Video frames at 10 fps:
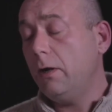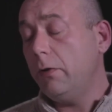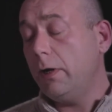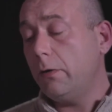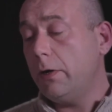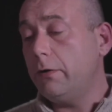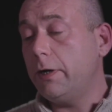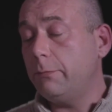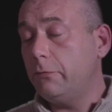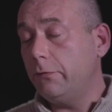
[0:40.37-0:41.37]
We know there are
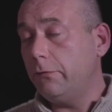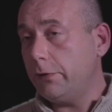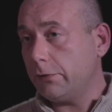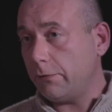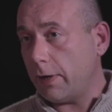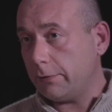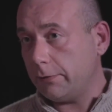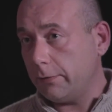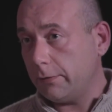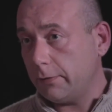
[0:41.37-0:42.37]
a number of risk
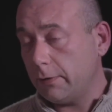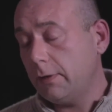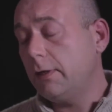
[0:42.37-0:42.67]
factors.